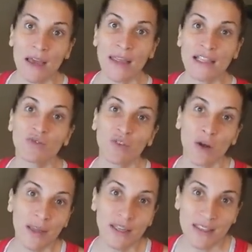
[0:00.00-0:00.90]
that's
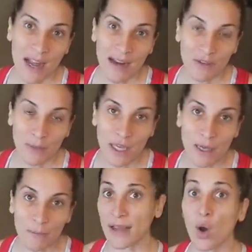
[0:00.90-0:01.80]
growing inside of
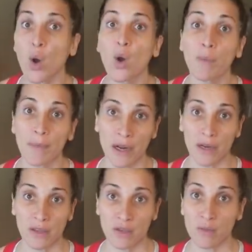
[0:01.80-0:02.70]
me. I hope I'm not
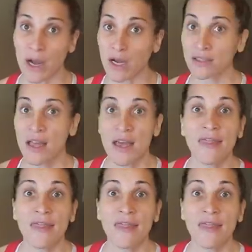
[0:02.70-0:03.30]
on a soapbox.